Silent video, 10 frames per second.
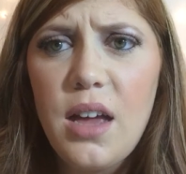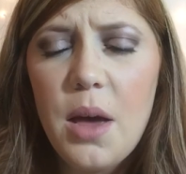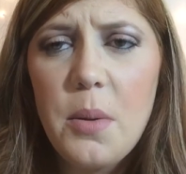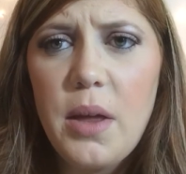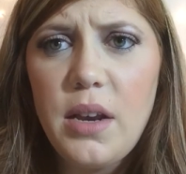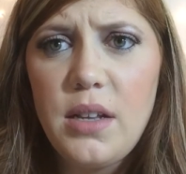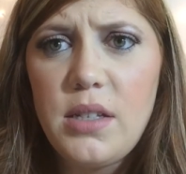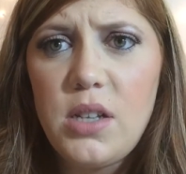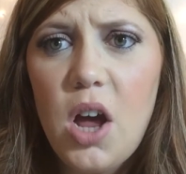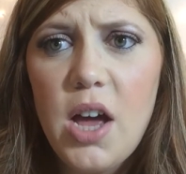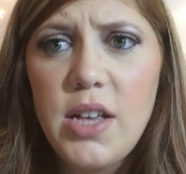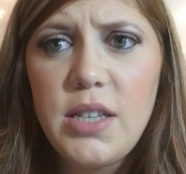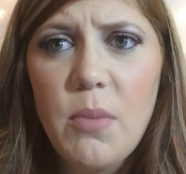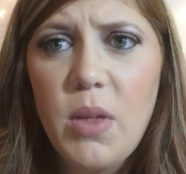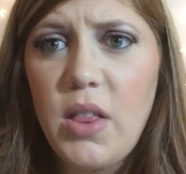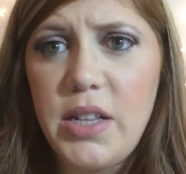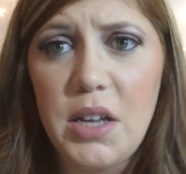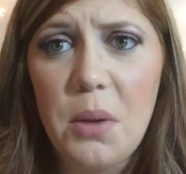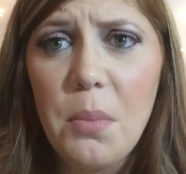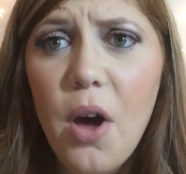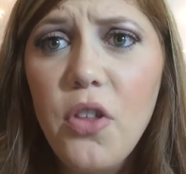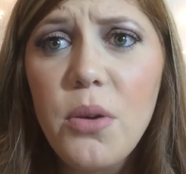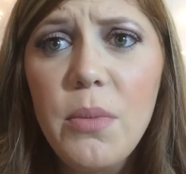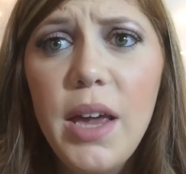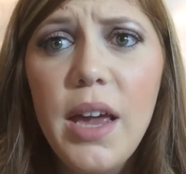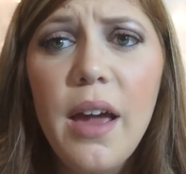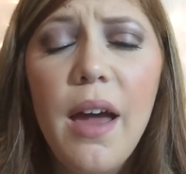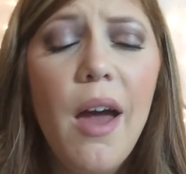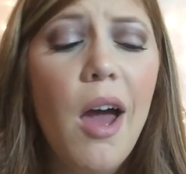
It's not something that's gonna bother me.